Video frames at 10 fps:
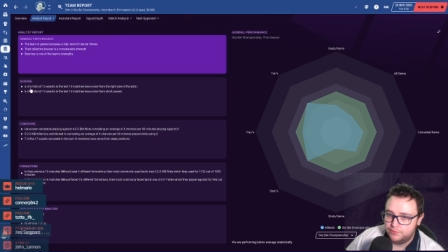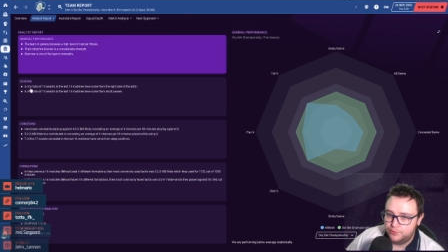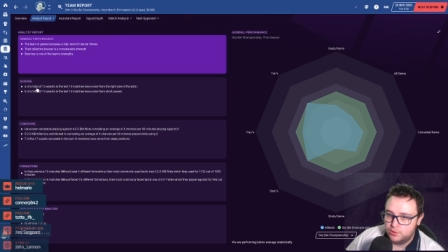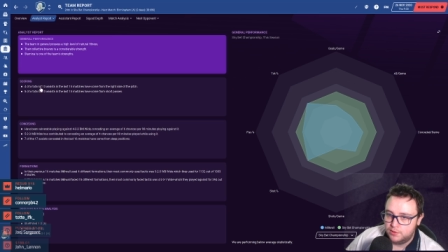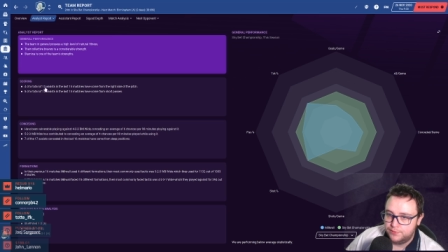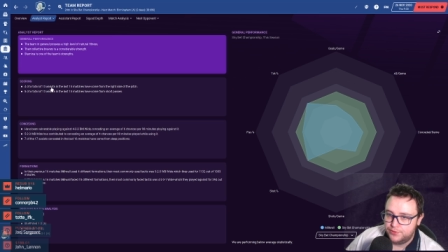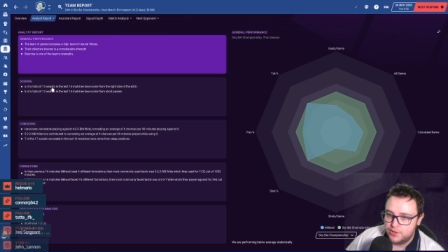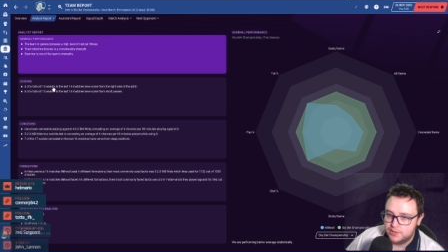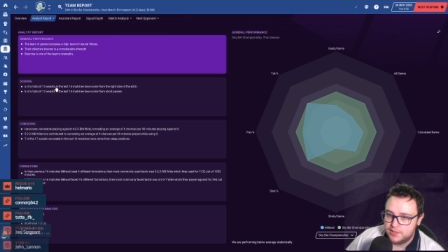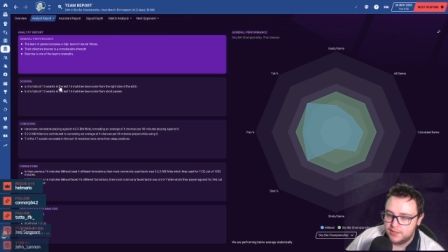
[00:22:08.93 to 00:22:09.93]
four of
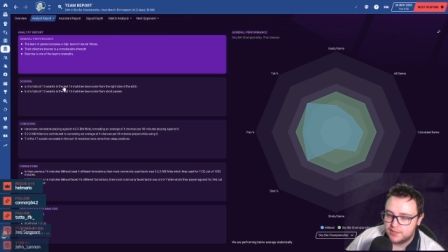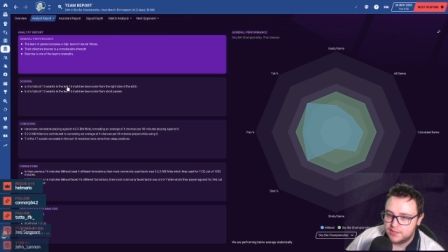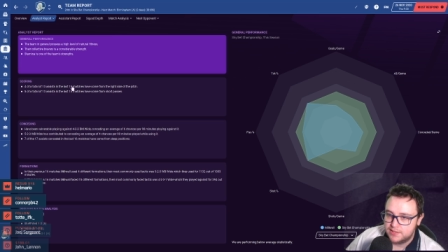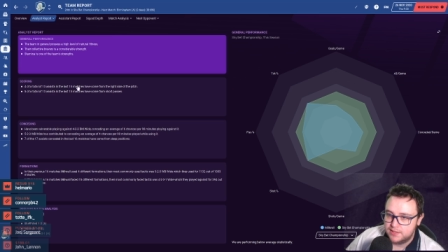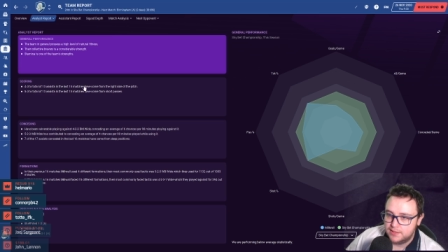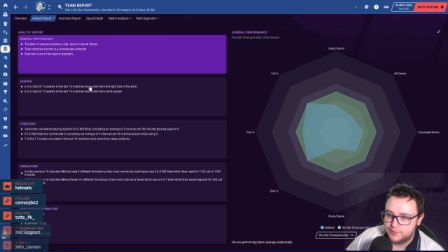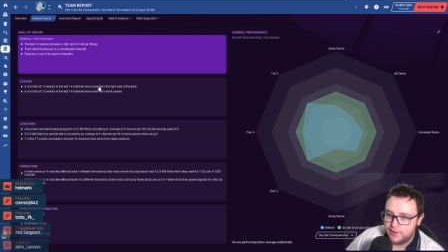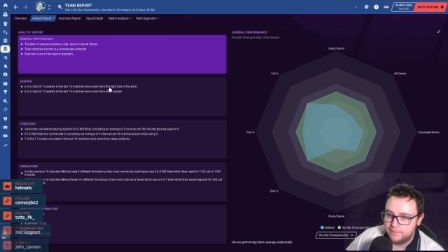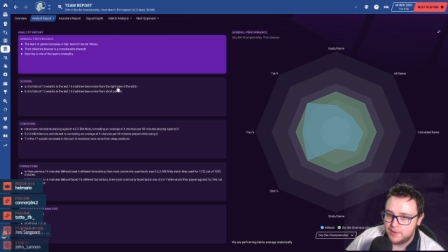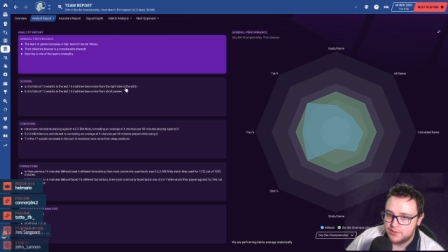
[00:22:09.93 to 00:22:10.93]
13 assists in the last
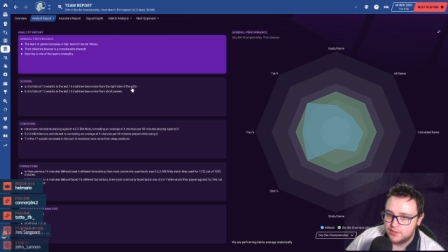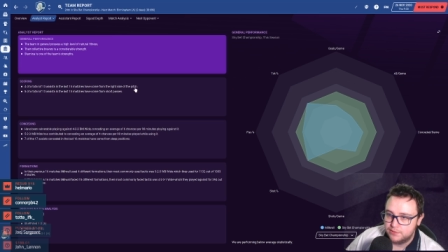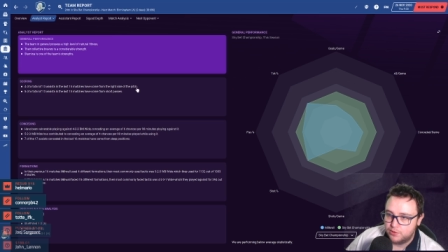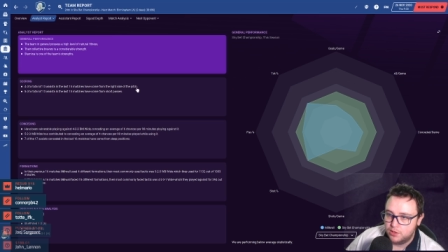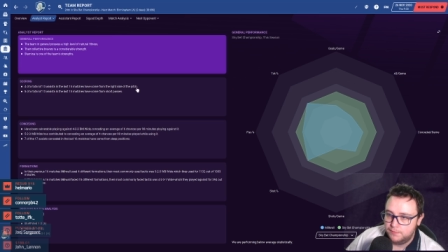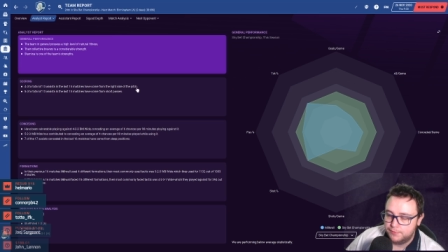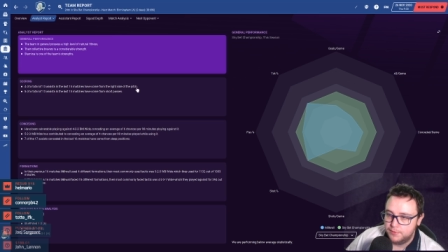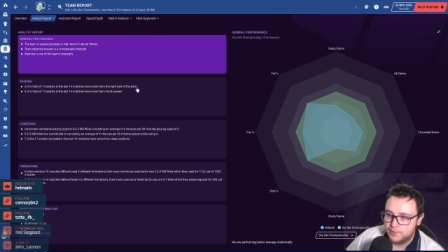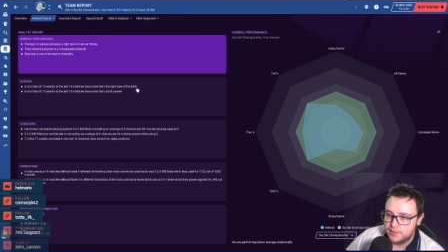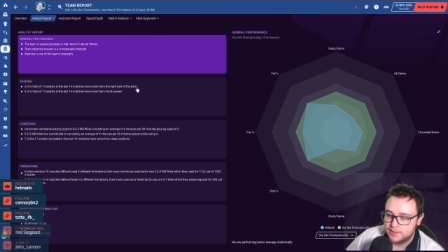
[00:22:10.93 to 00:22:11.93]
five matches have come from
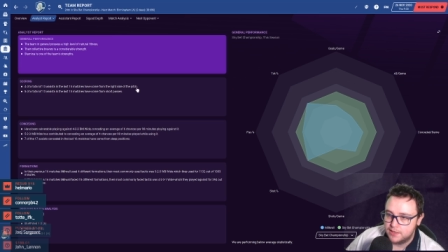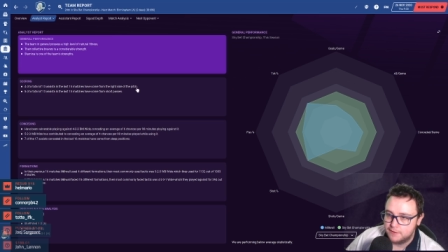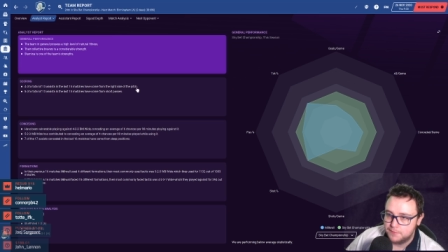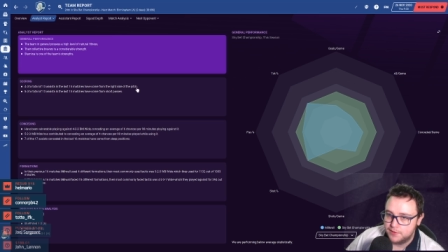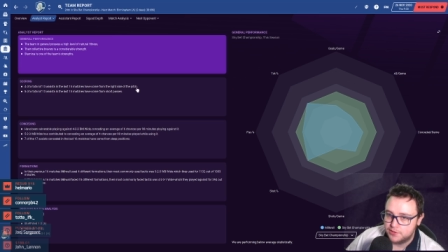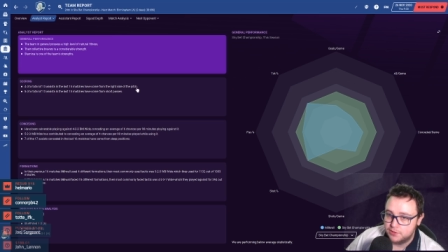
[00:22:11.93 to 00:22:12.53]
the right side of the pitch.